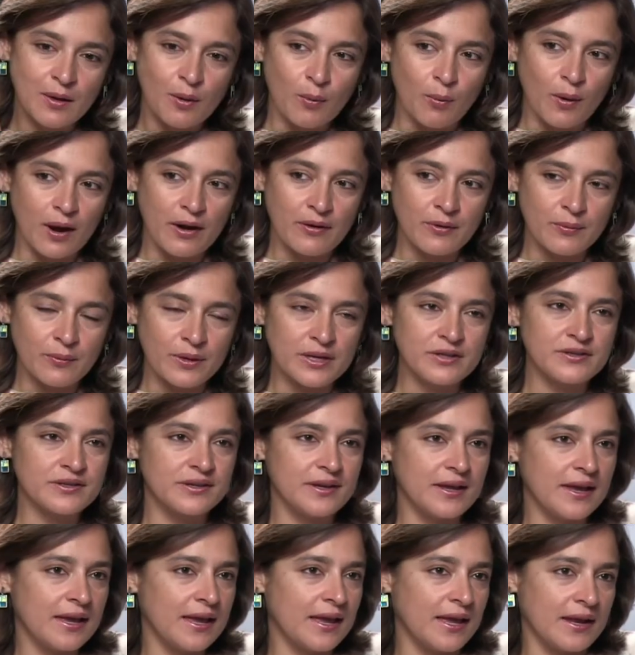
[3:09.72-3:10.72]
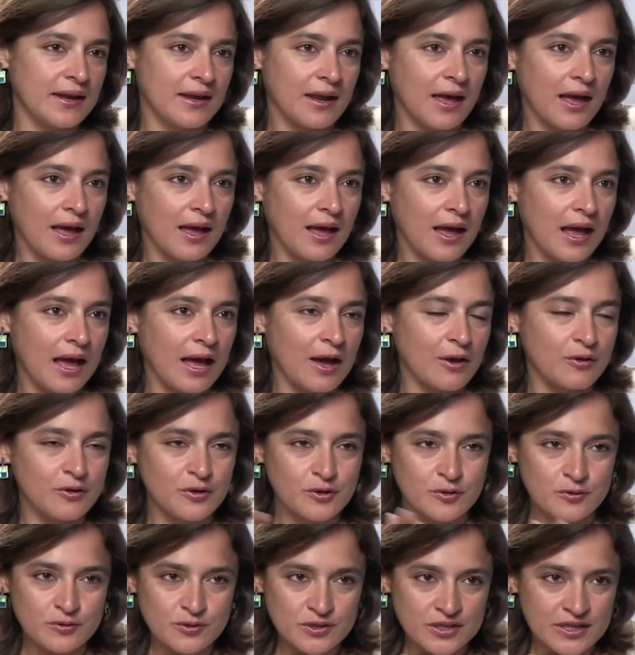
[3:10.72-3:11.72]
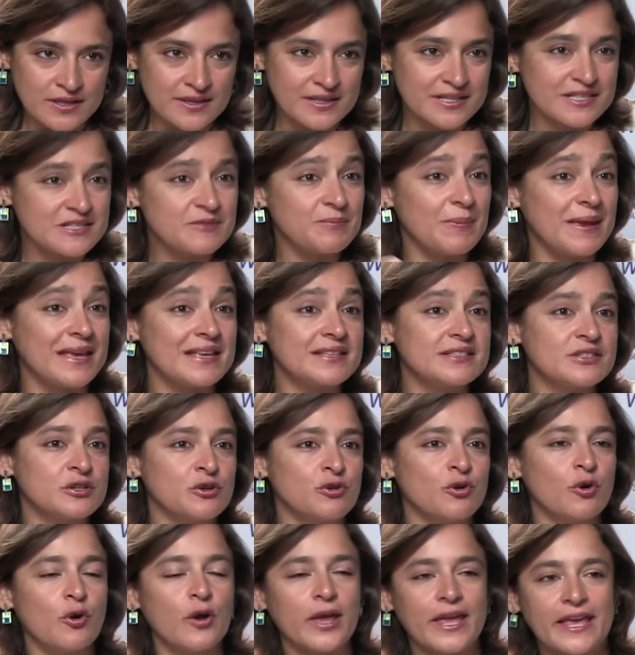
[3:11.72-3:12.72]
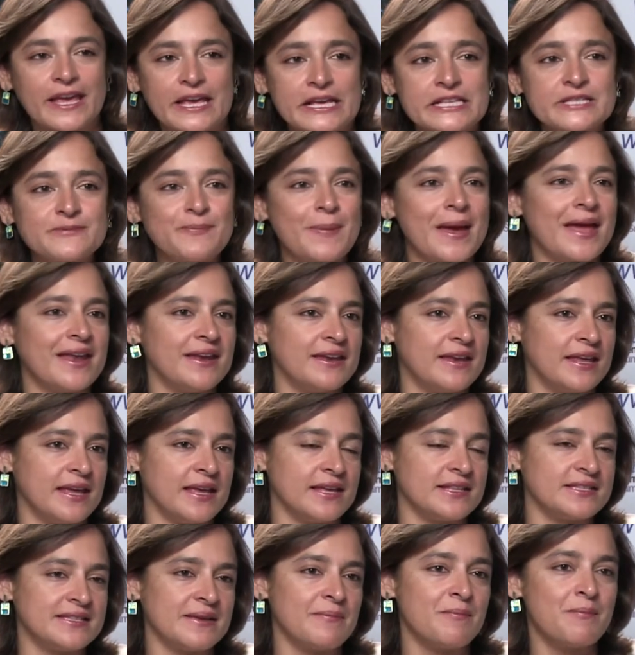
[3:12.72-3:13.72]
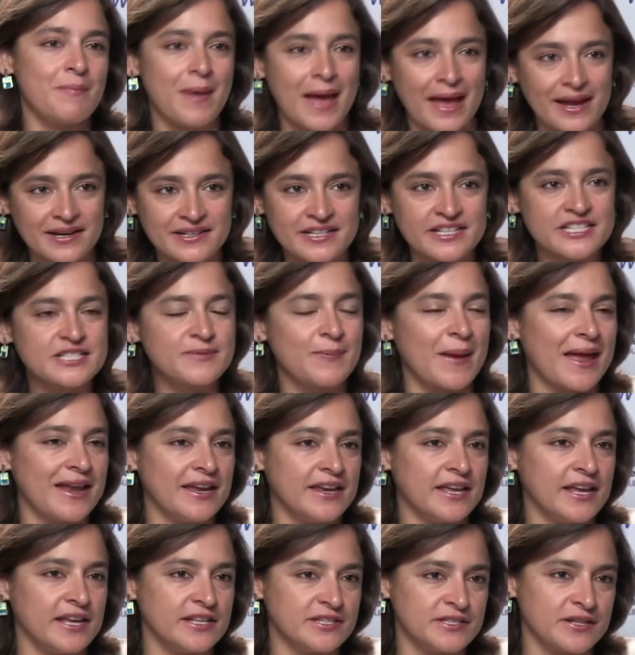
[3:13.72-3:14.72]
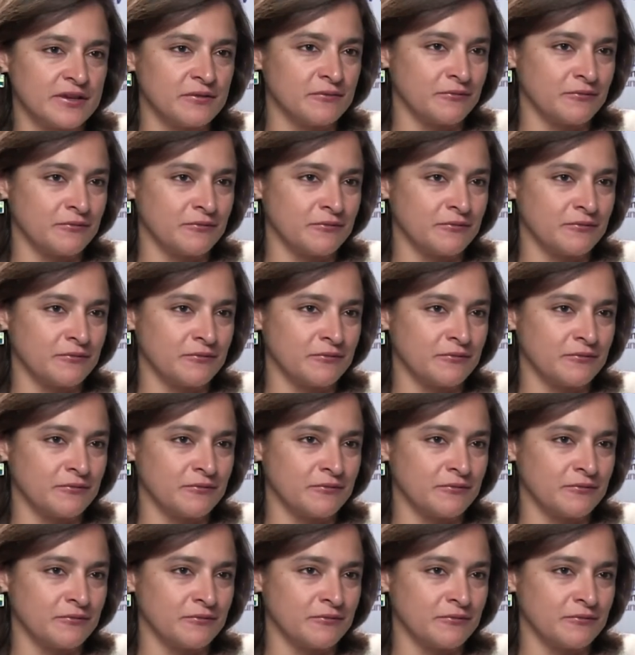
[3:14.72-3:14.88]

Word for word: where are we today and how do you see the space growing, expanding its impact, expanding its